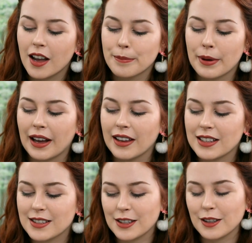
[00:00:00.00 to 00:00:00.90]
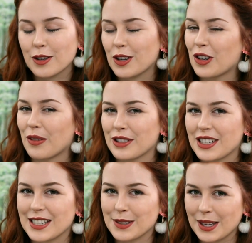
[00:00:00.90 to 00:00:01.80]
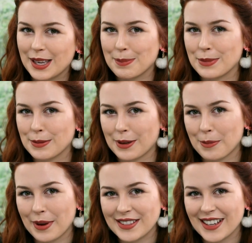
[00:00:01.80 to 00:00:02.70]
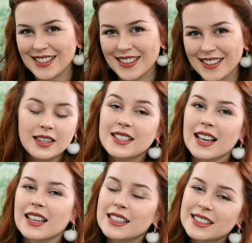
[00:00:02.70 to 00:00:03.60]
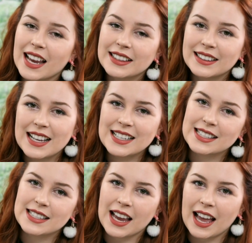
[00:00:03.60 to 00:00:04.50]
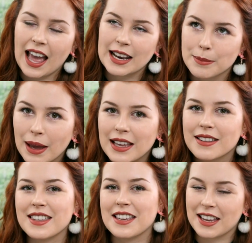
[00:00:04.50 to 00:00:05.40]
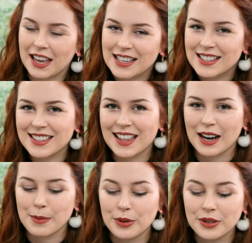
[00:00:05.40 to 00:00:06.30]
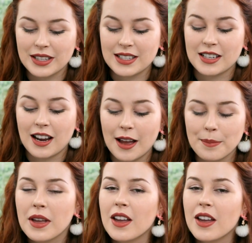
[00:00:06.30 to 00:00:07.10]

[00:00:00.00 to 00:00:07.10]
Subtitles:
but it's still a cute novelty, so I keep this one on my desk. The second and last anime thing, I guess, that I bought this time